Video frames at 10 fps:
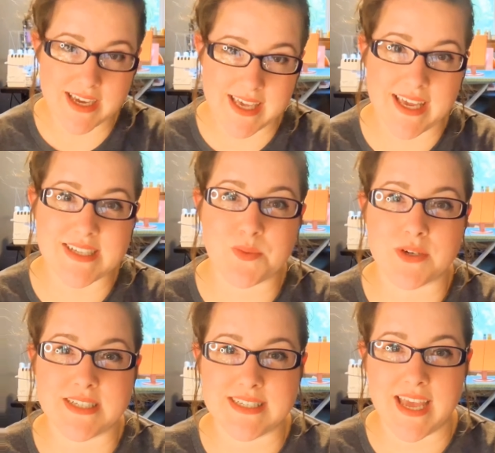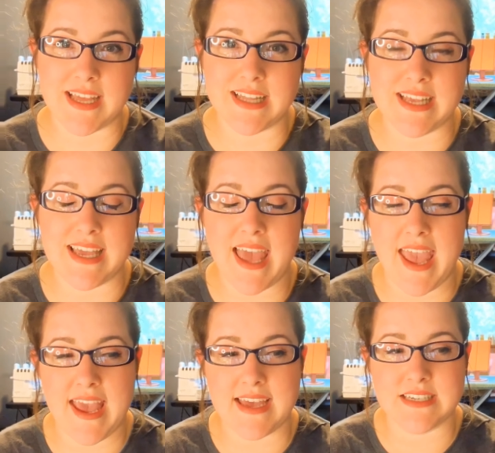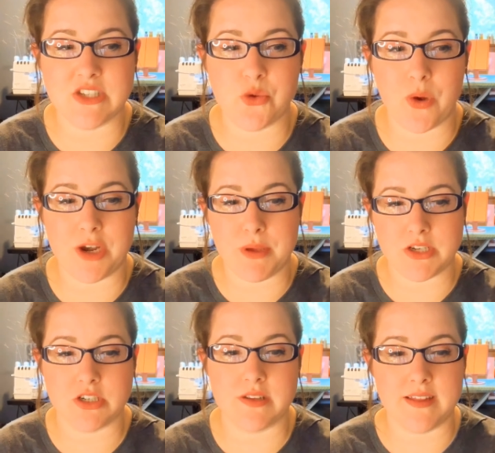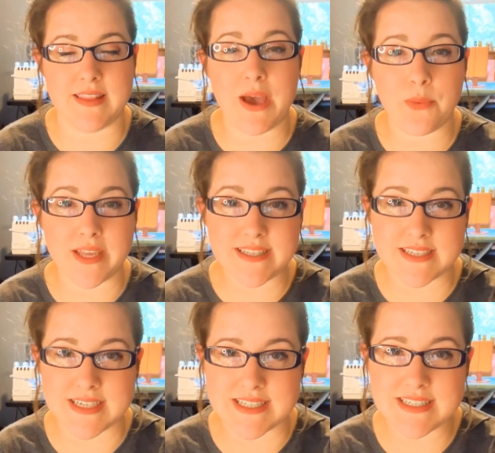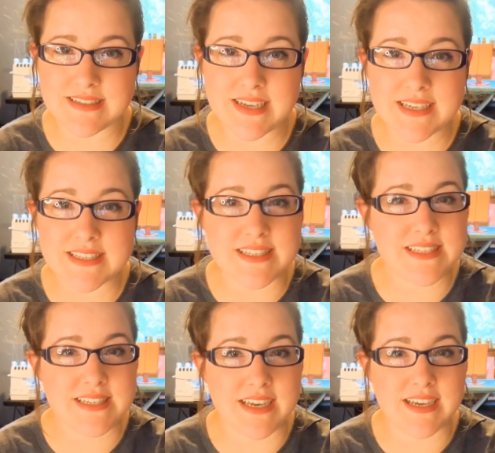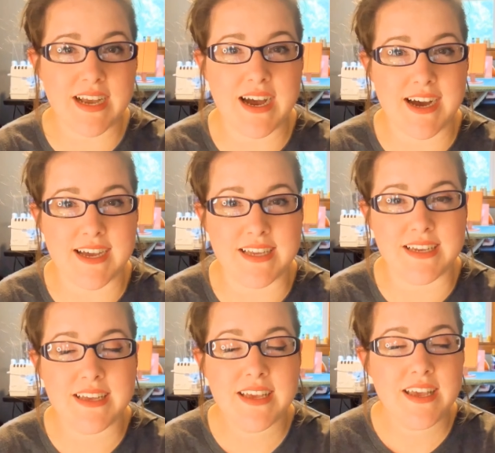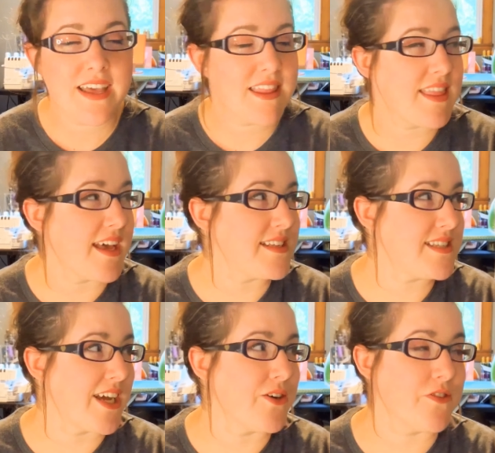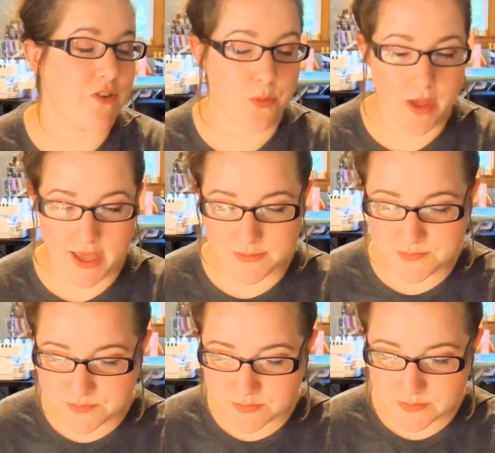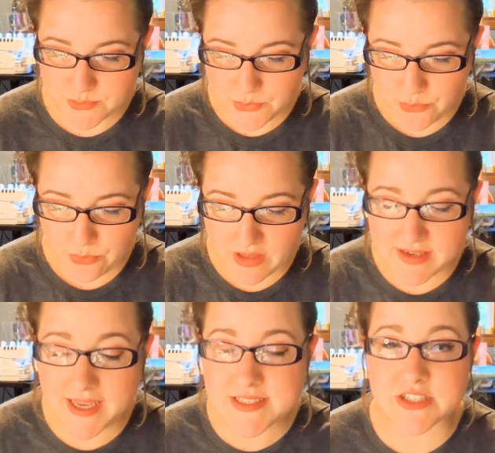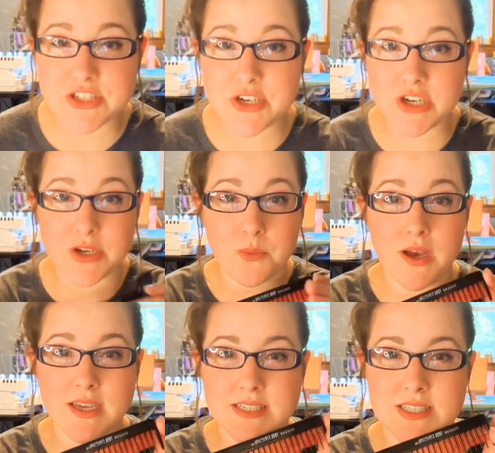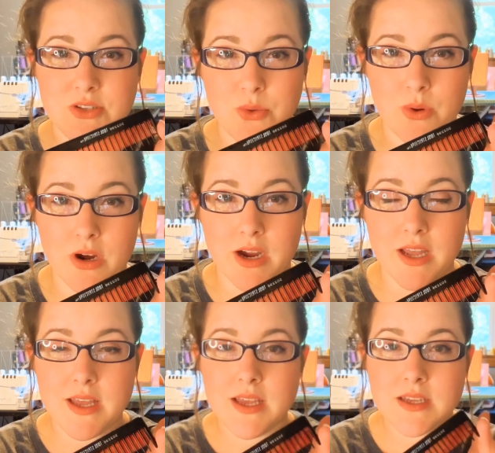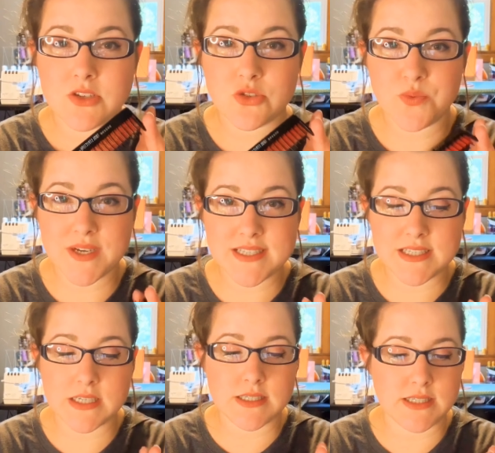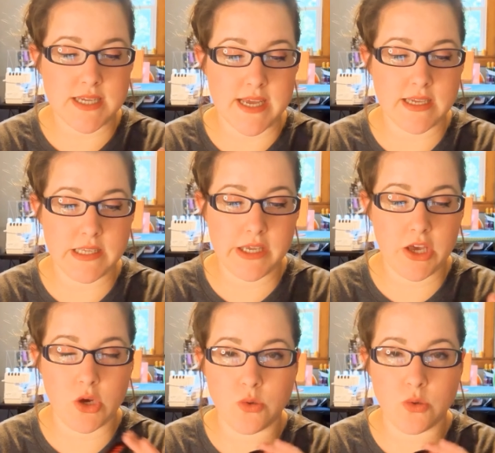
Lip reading: tugging as we're detangling, and you want to make sure that that wig stays nice and snug on that styrofoam head. Next, you're going to want your trusty detangling